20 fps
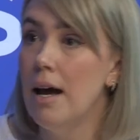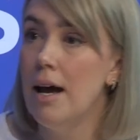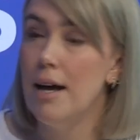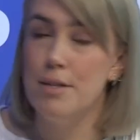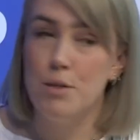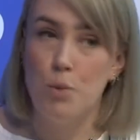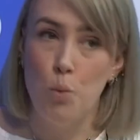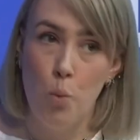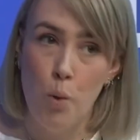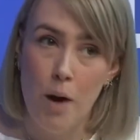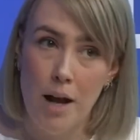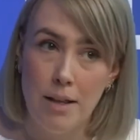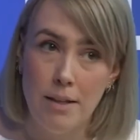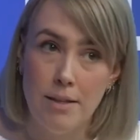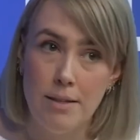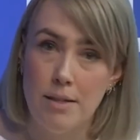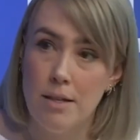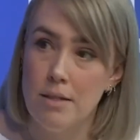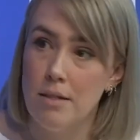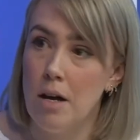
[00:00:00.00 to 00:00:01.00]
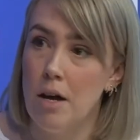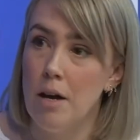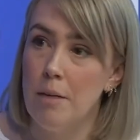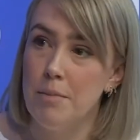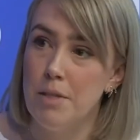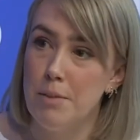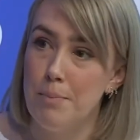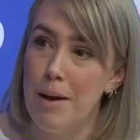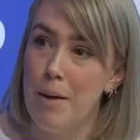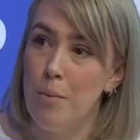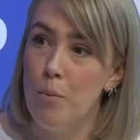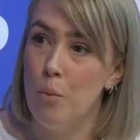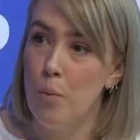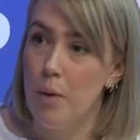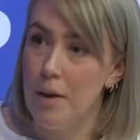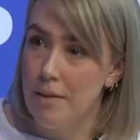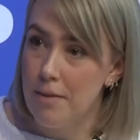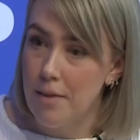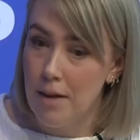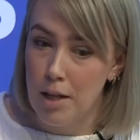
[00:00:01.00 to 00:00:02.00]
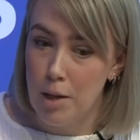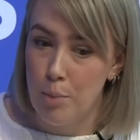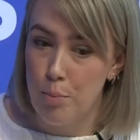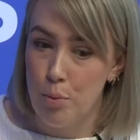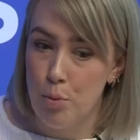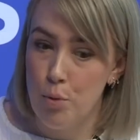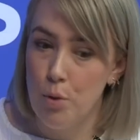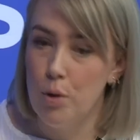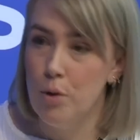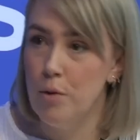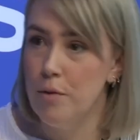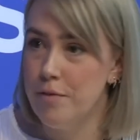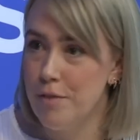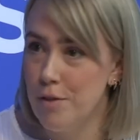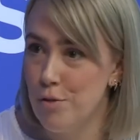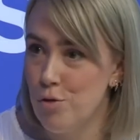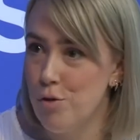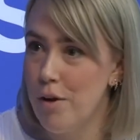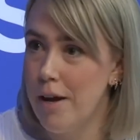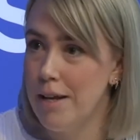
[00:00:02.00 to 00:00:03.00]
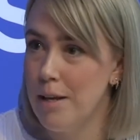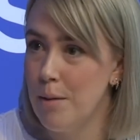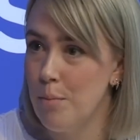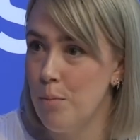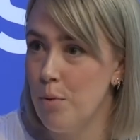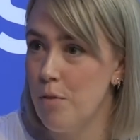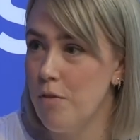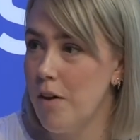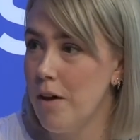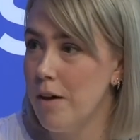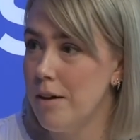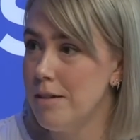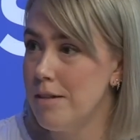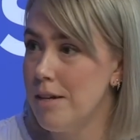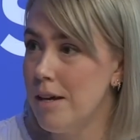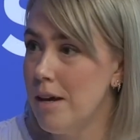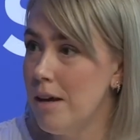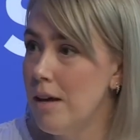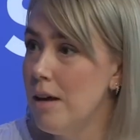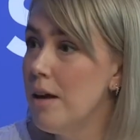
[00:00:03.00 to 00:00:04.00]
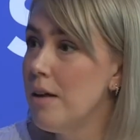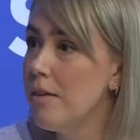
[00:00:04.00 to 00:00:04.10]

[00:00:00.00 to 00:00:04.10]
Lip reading: as well as the time spent with an approved training provider